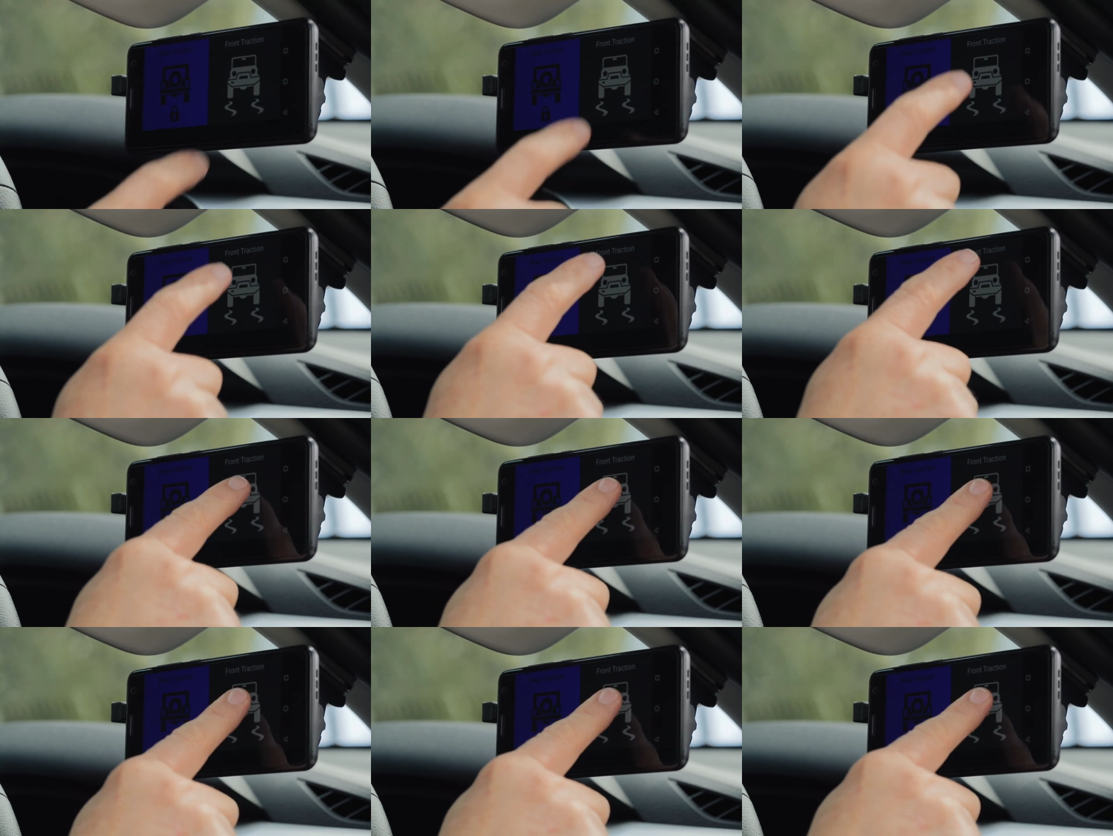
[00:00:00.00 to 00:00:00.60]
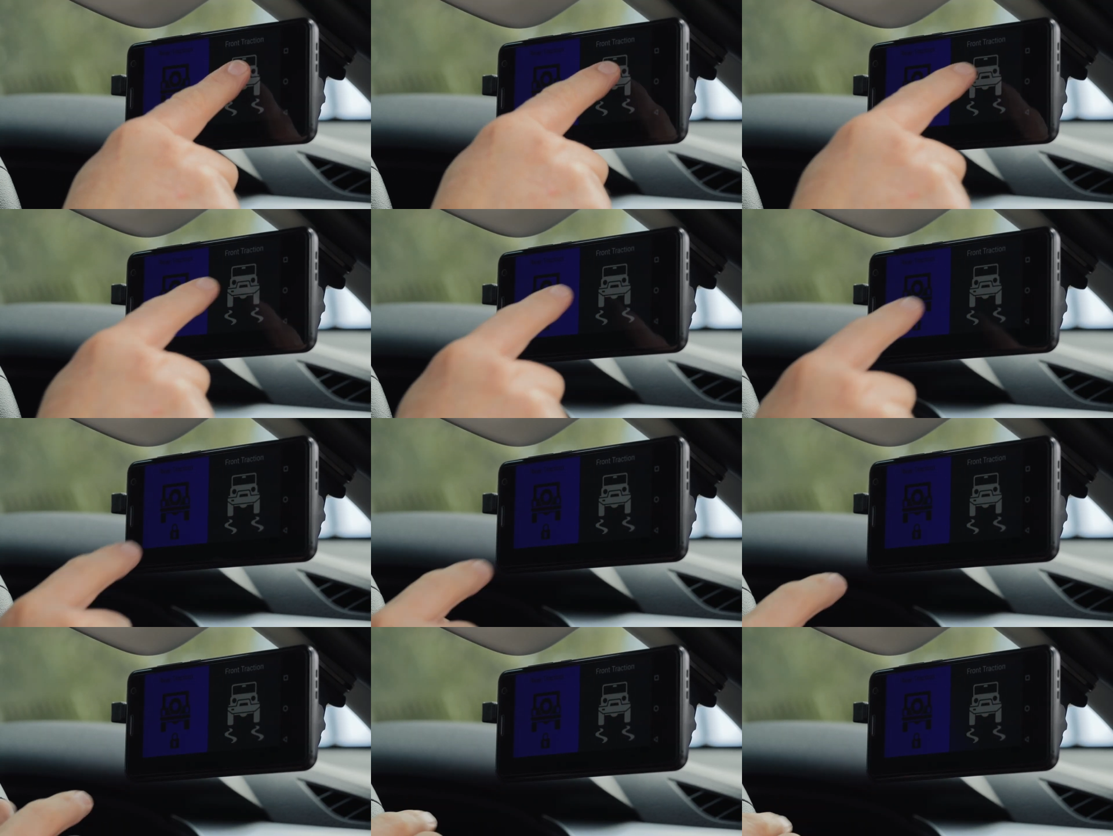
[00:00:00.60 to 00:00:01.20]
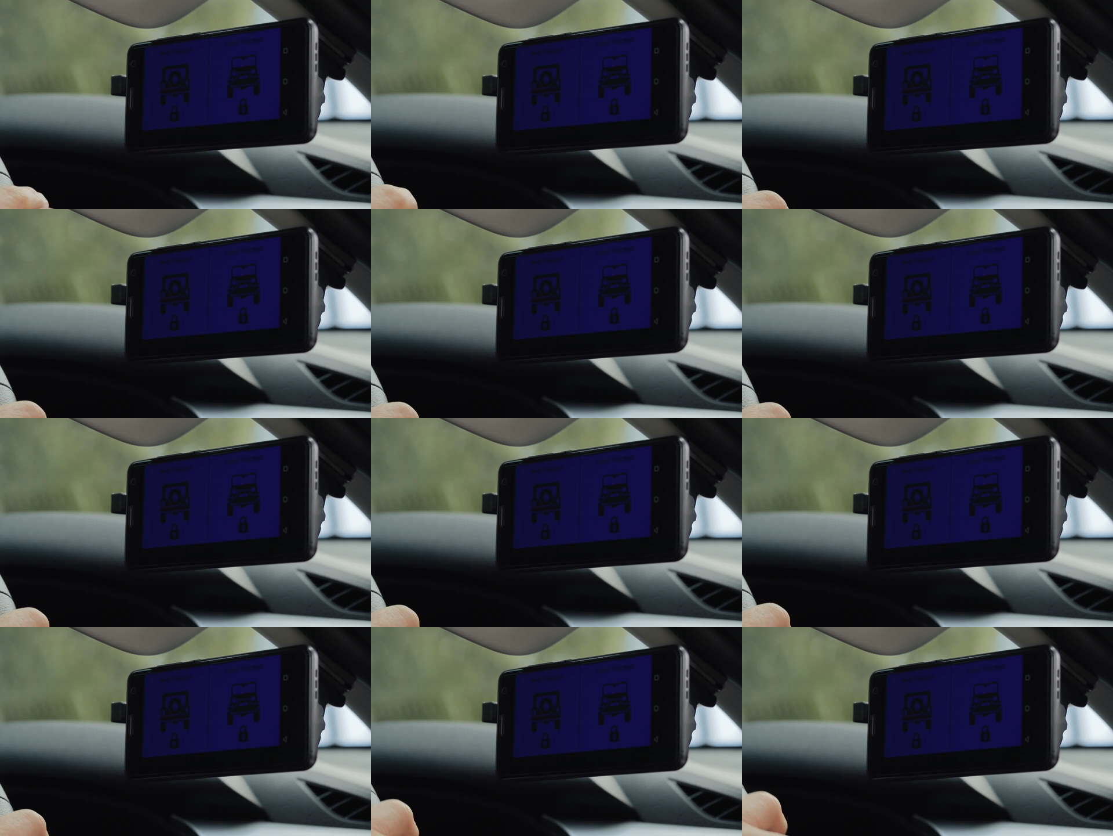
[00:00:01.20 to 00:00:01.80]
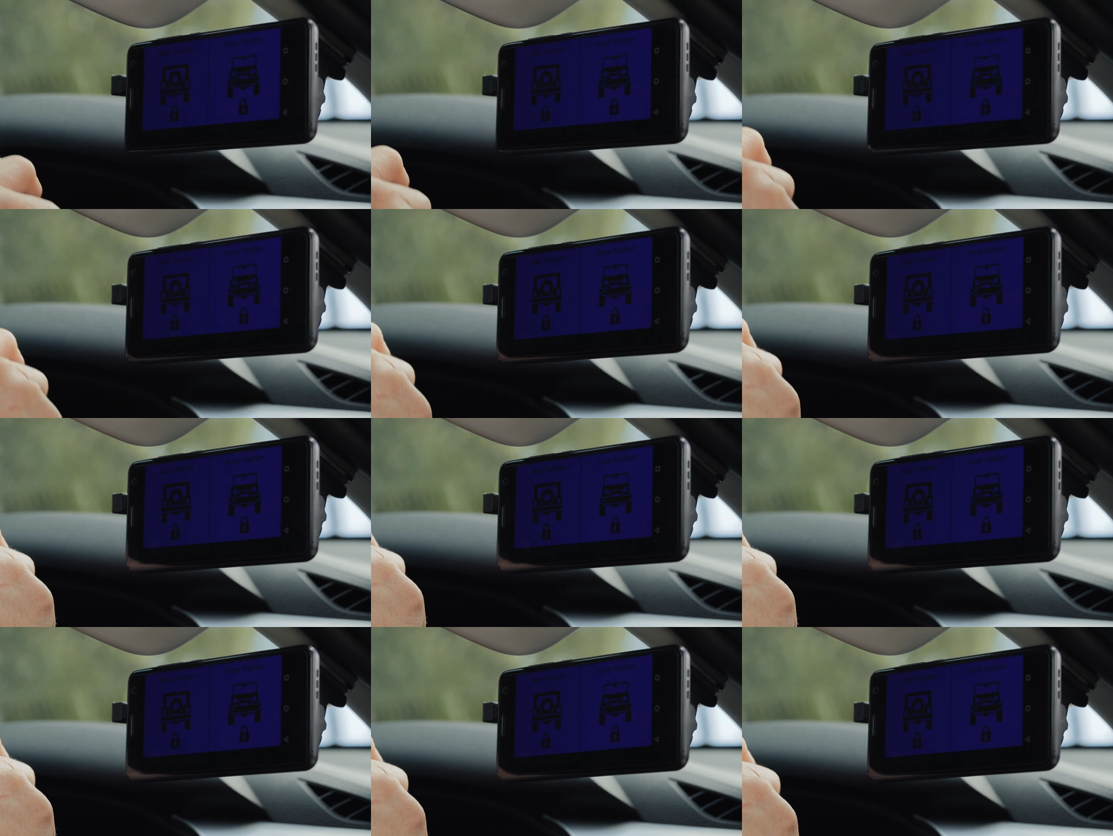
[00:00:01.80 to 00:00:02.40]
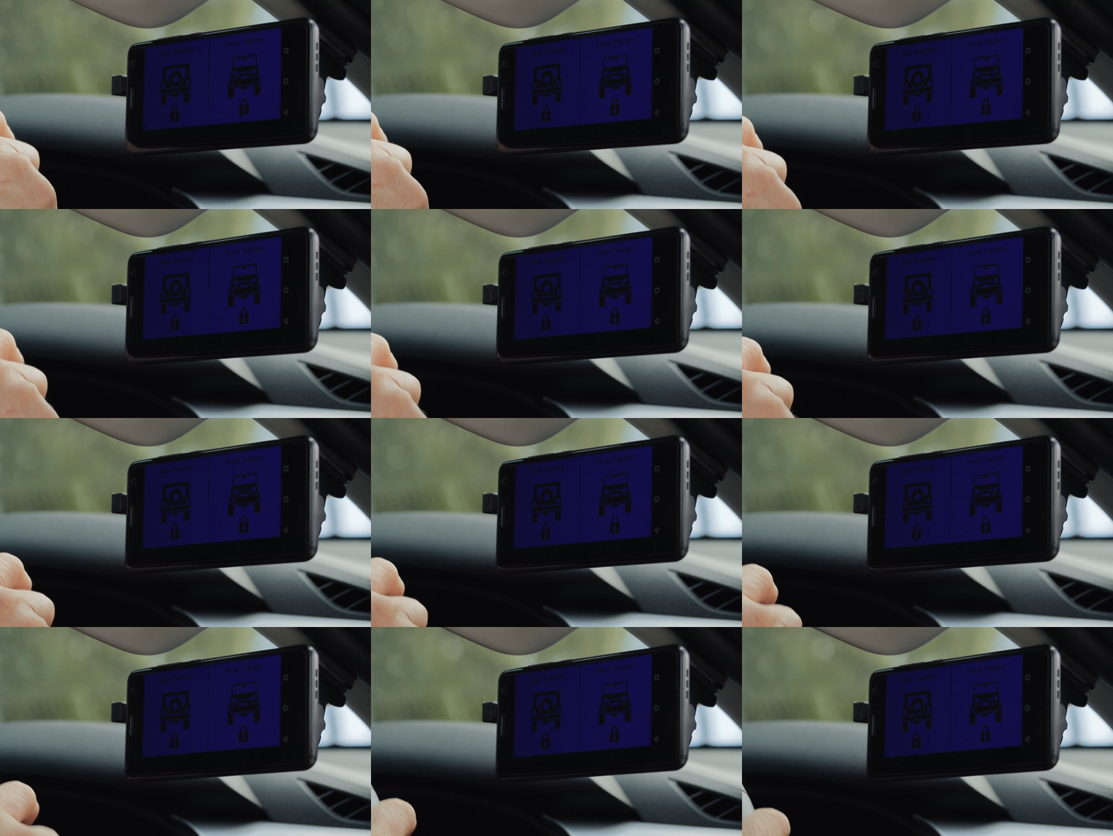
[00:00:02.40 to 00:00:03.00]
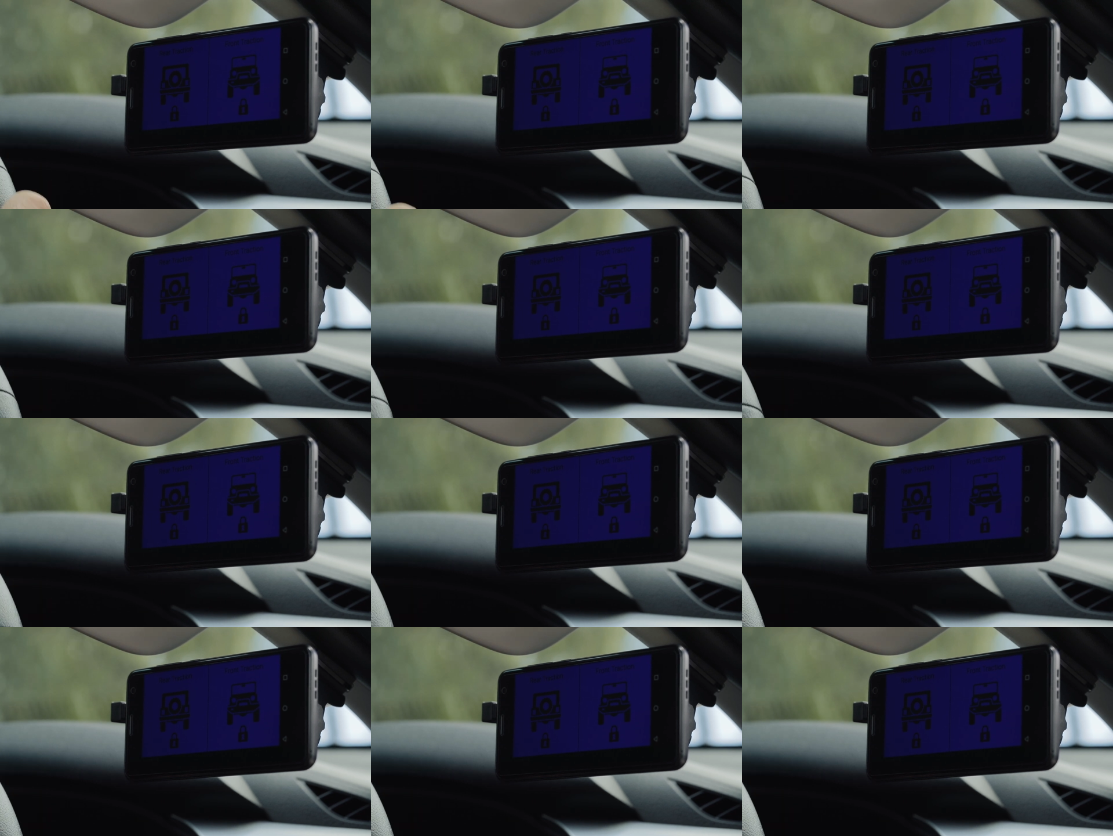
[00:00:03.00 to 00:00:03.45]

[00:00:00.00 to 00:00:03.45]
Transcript: (no speaker visible)